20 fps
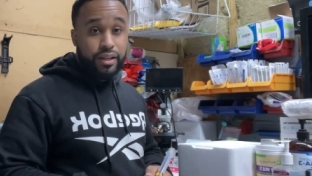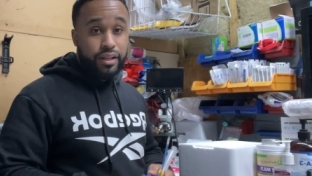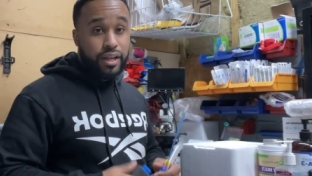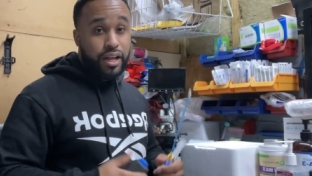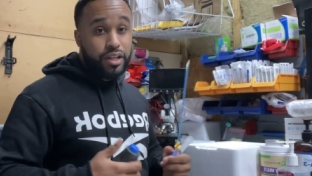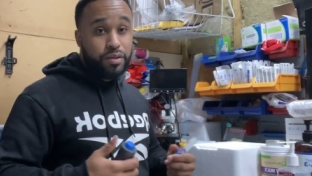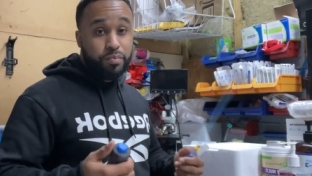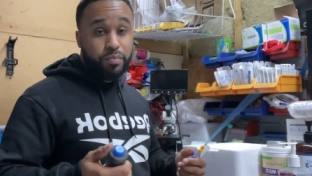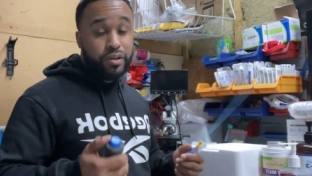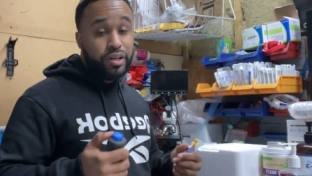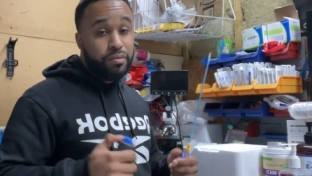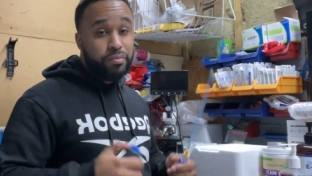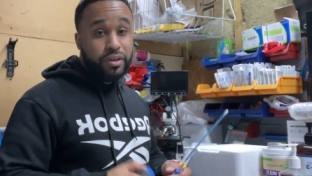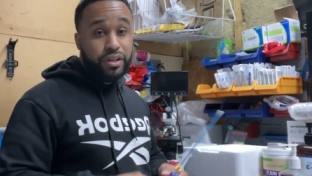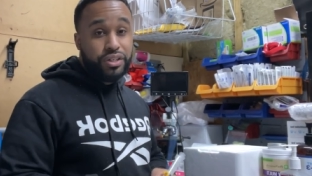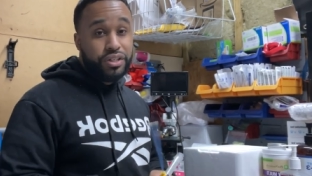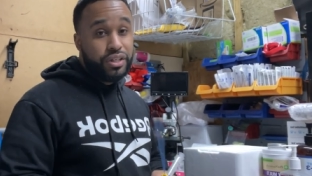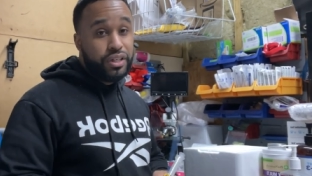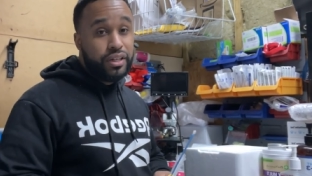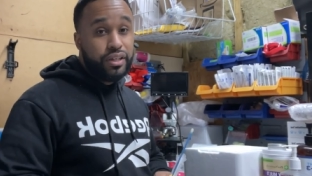That's pretty
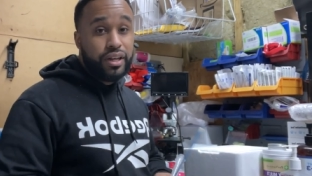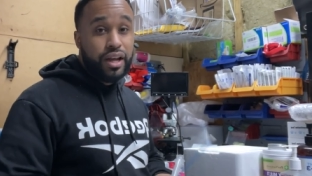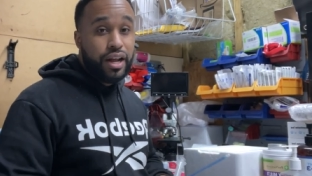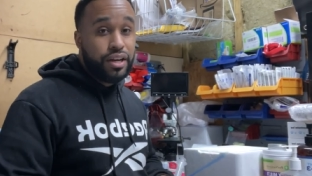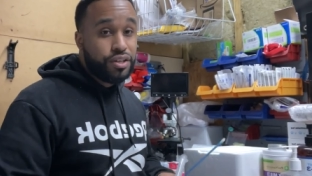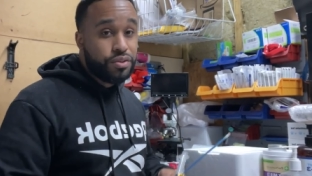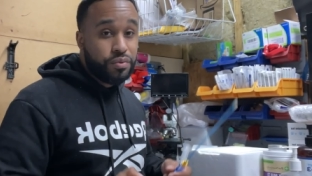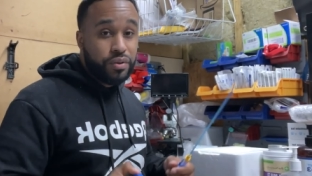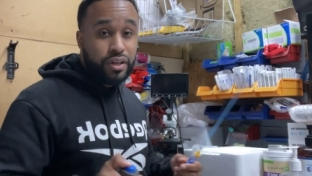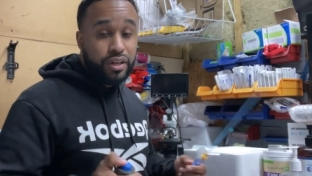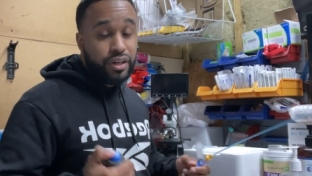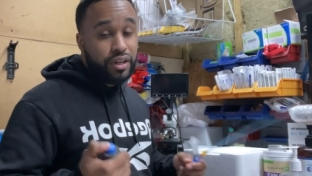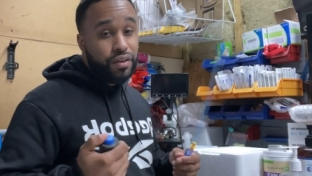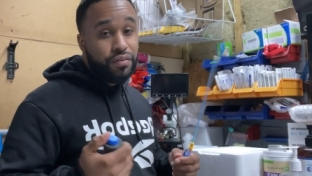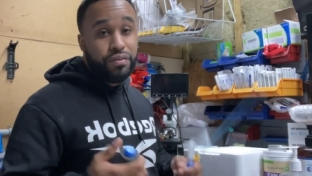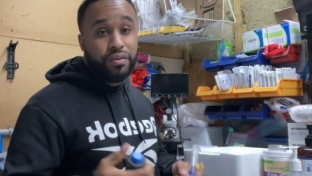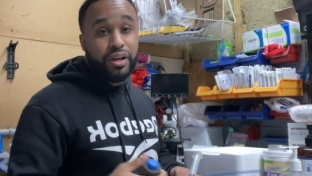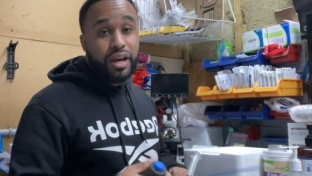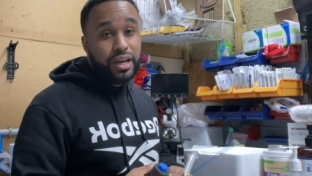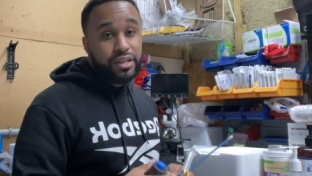much it. I just wanted to
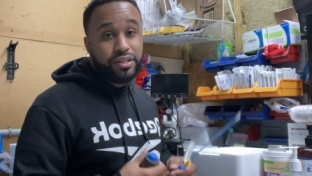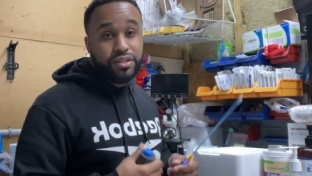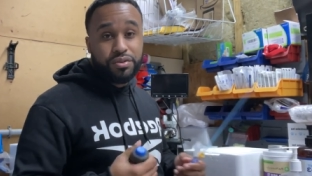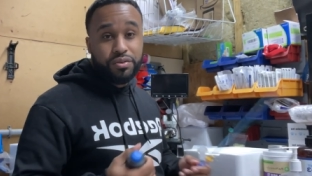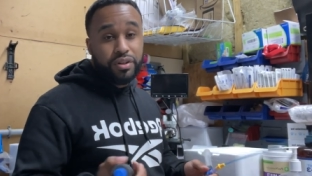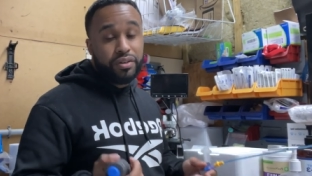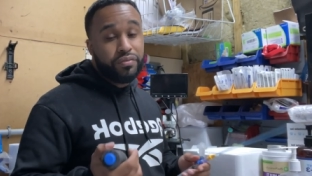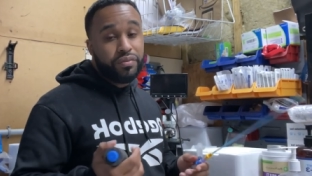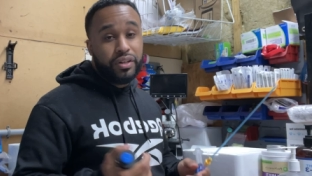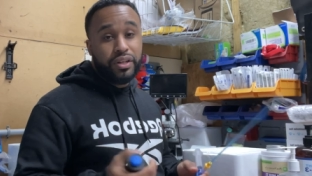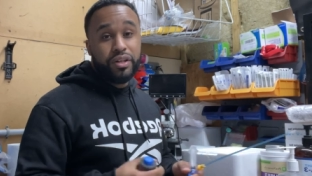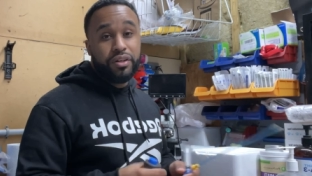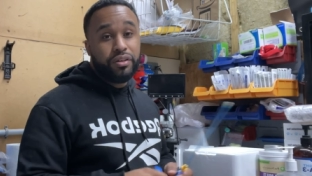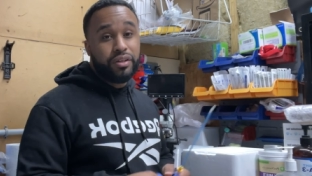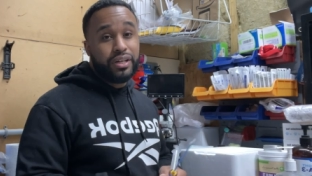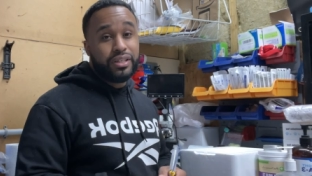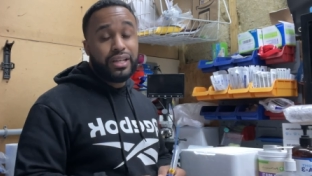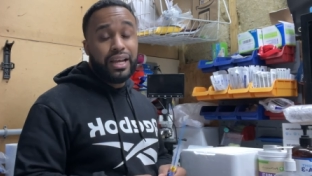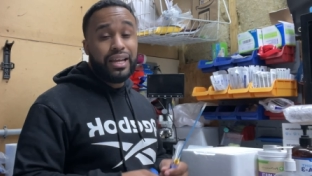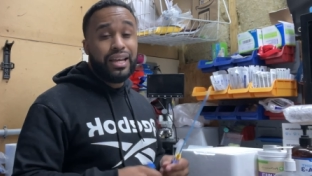give you guys this quick video
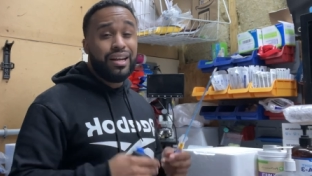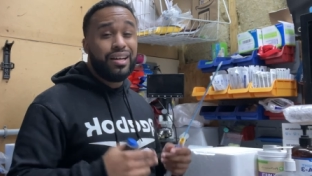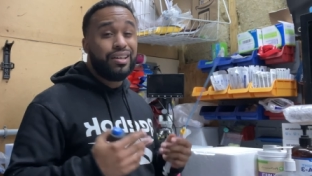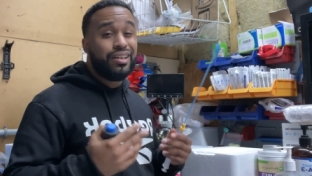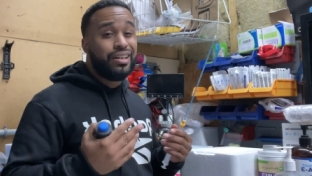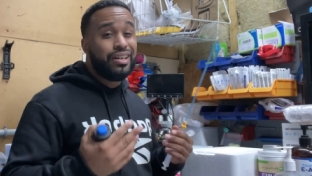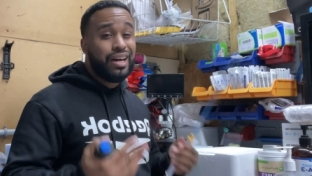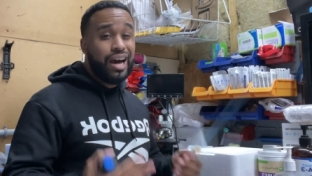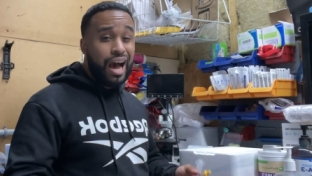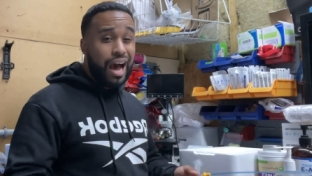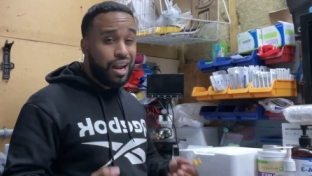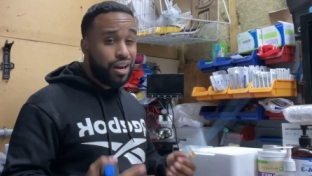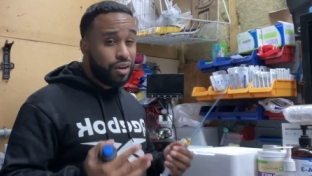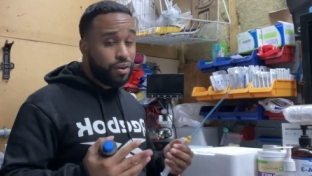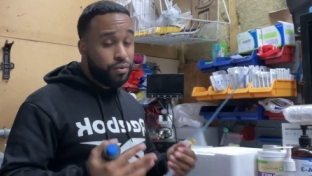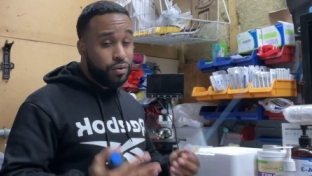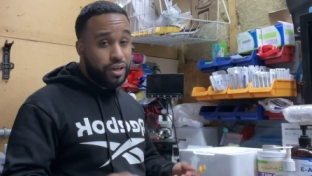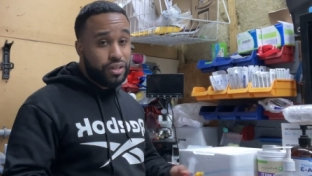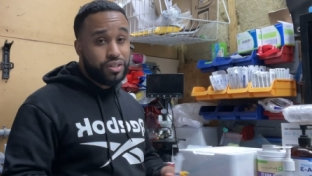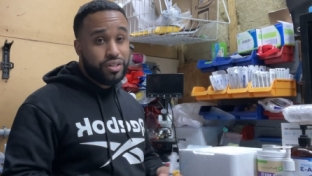because I get a lot of
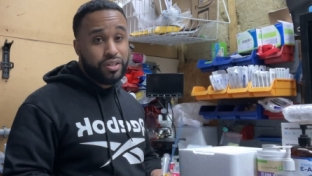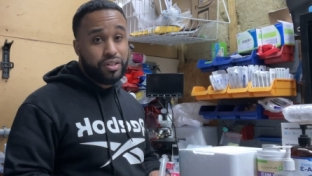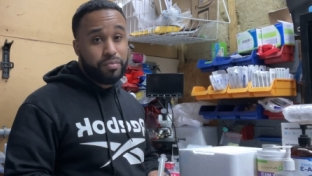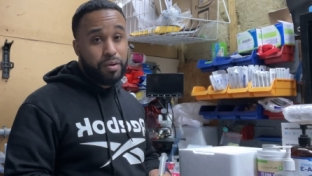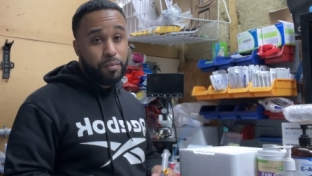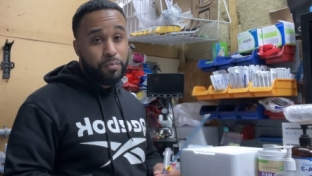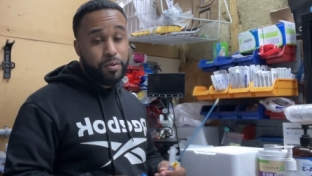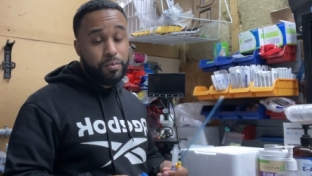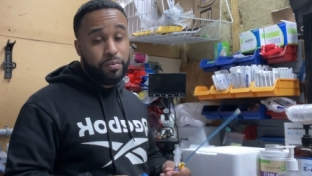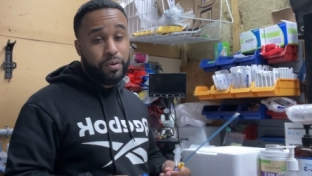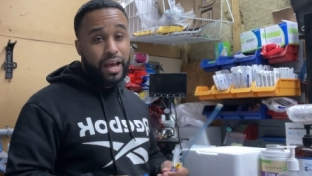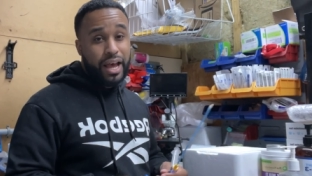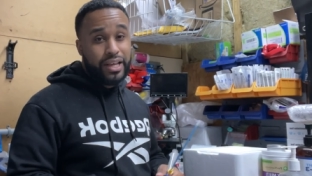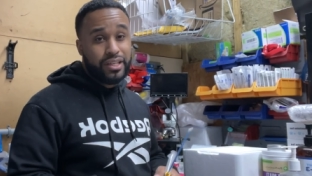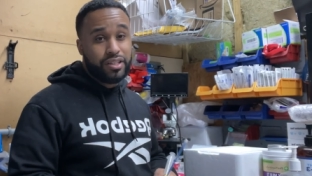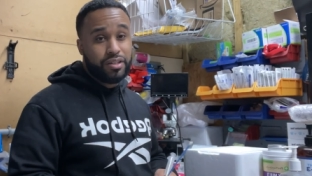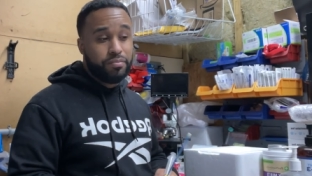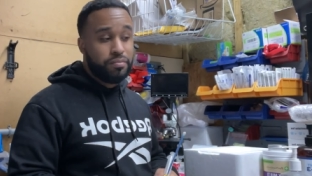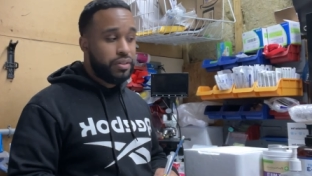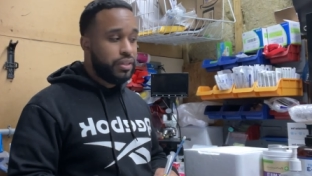questions about people
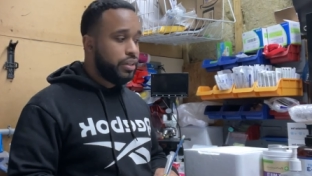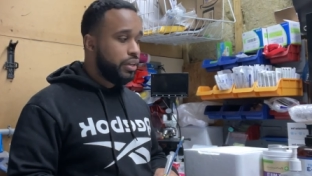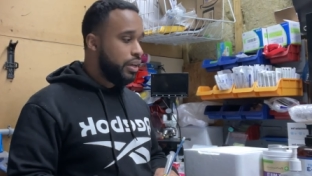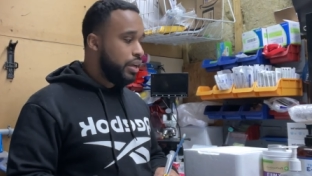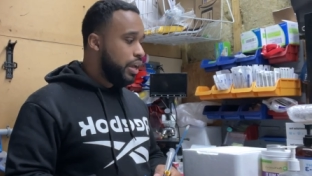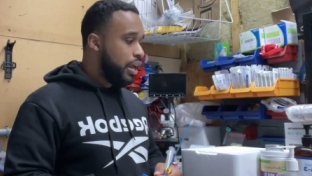asking me.